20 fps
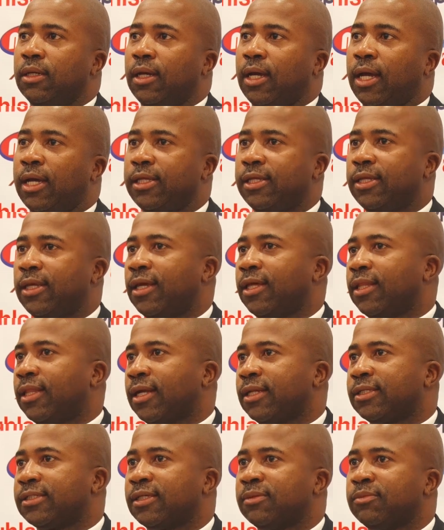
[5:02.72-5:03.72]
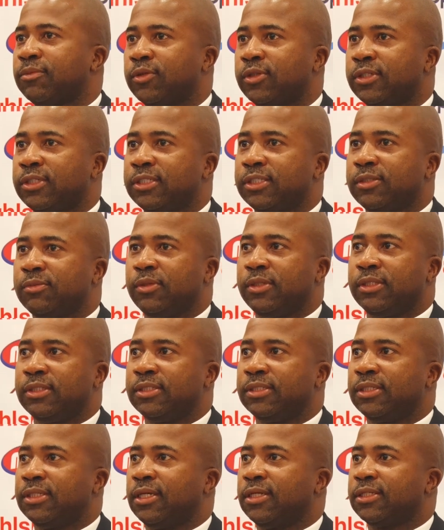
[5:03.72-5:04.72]
I hear that somebody's
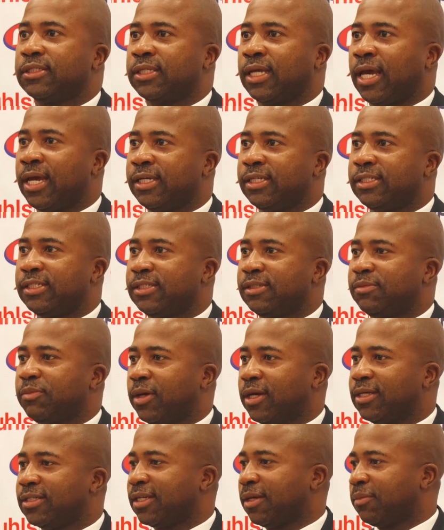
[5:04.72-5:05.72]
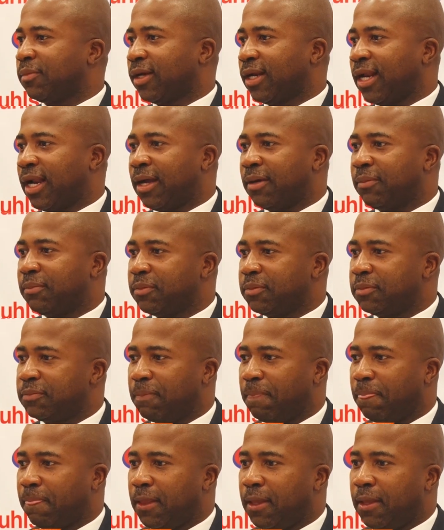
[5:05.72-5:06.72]
been signed by some club,
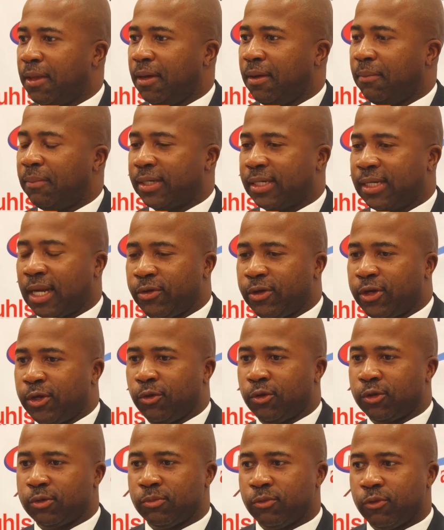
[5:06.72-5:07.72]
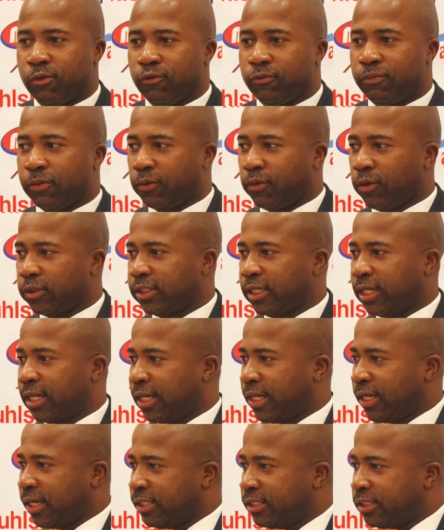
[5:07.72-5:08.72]
but now he cannot move because a
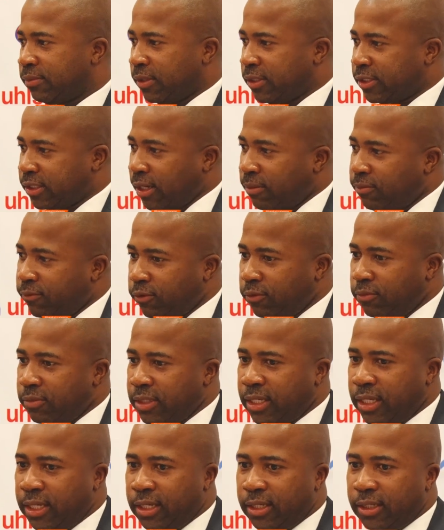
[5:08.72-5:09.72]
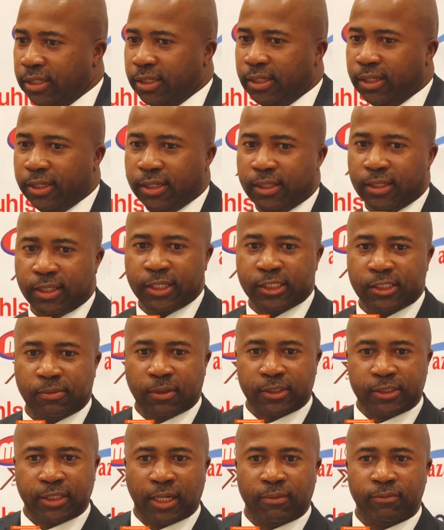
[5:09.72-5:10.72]
clearance must come from here, this
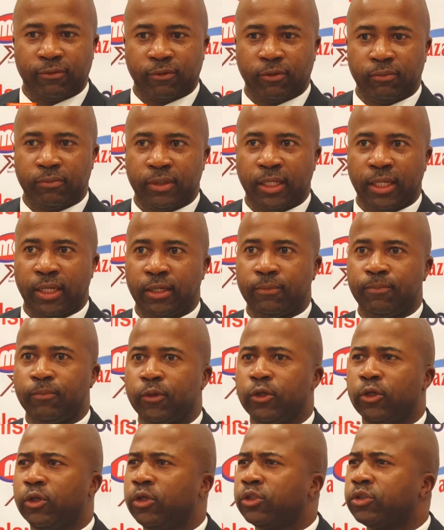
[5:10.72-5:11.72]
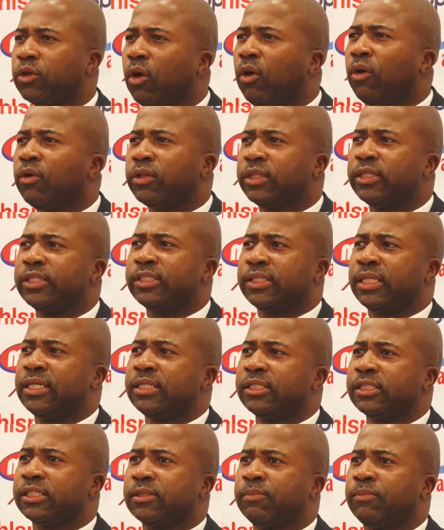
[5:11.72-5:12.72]
must come from there. So all these
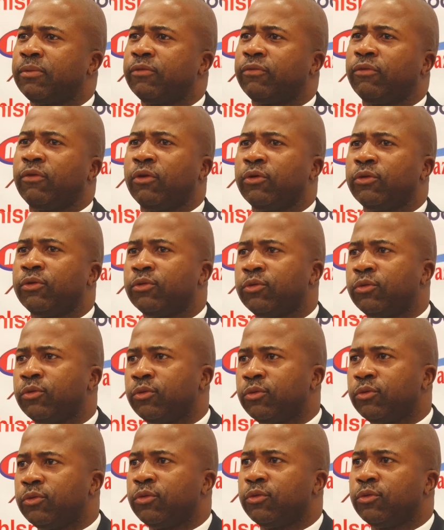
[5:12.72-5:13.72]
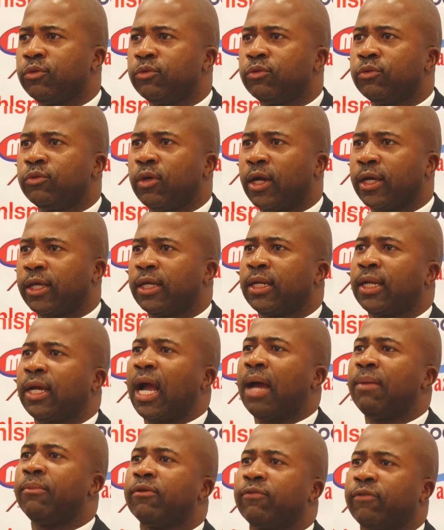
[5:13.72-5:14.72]
things, before you can
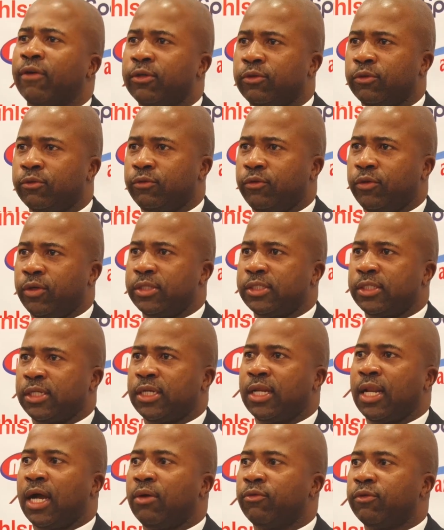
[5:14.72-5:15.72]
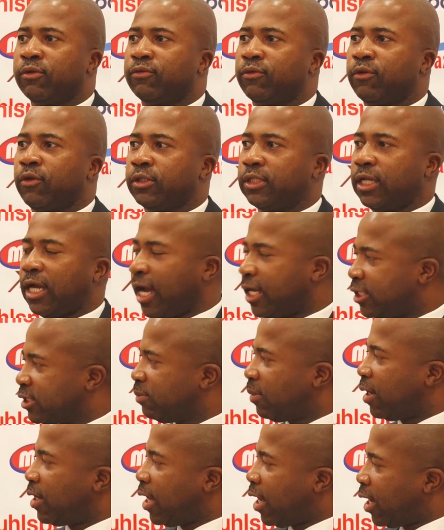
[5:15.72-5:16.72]
come in front of you and say, now we've got Haji
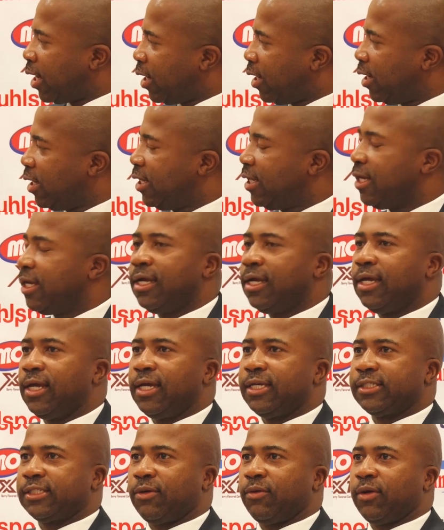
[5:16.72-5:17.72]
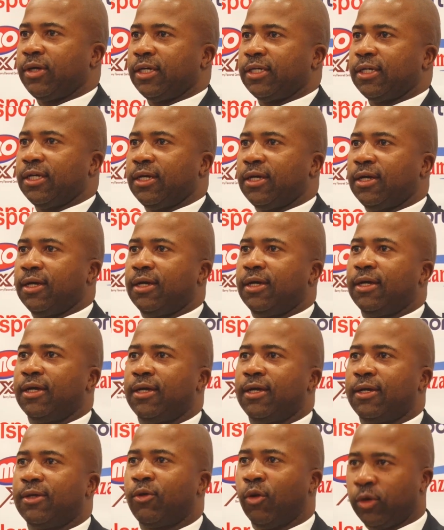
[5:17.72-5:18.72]
Manara as
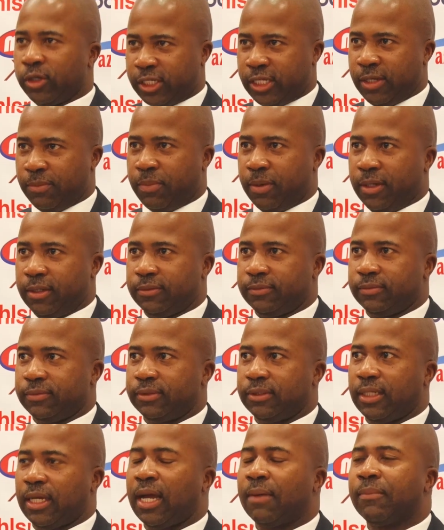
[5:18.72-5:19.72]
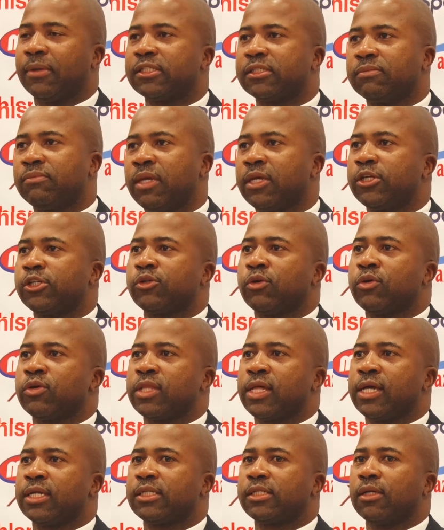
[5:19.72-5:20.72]
our goalkeeper, I must make sure
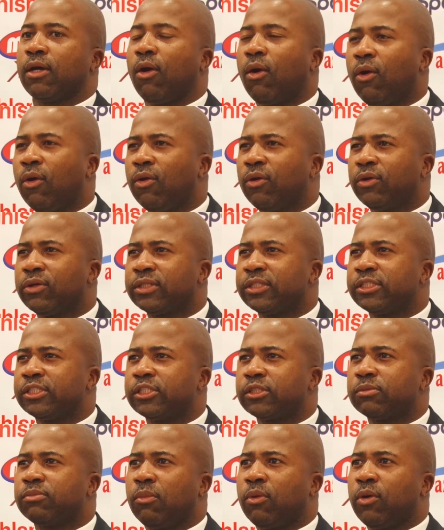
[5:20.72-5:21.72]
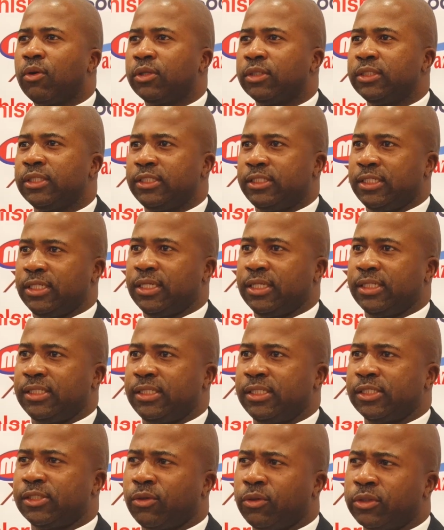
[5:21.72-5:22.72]
that all these small
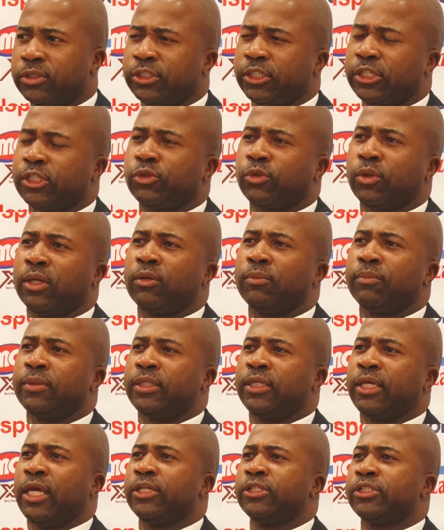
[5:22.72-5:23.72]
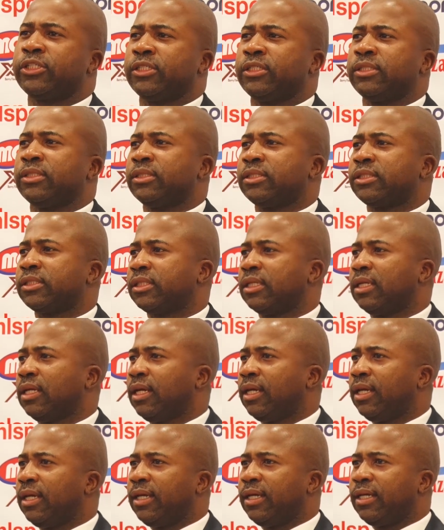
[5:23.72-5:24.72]
nitty-gritties, contractual obligations,
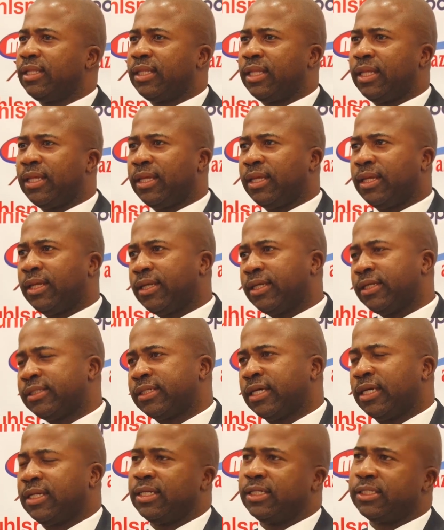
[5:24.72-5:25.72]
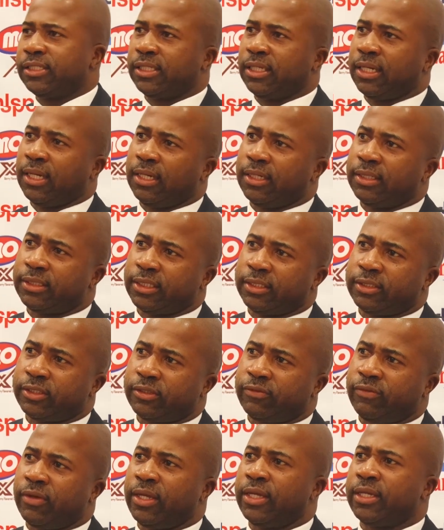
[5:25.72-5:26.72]
the international
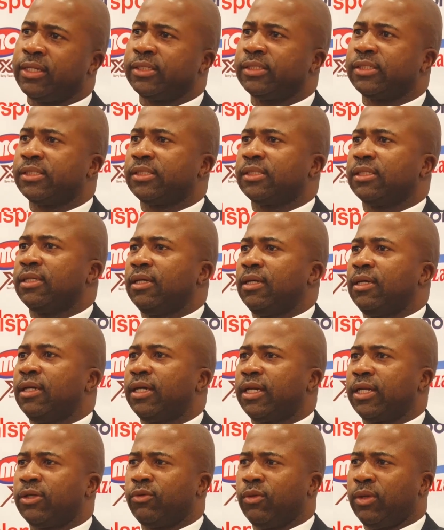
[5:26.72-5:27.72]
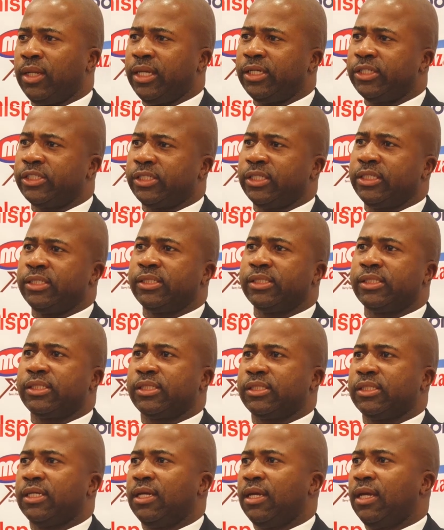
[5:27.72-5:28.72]
transfers,
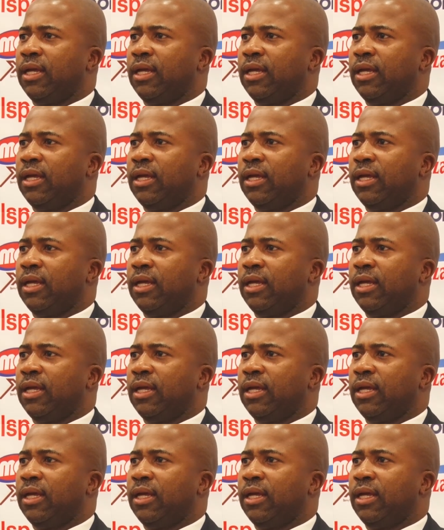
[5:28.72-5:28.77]
regulations,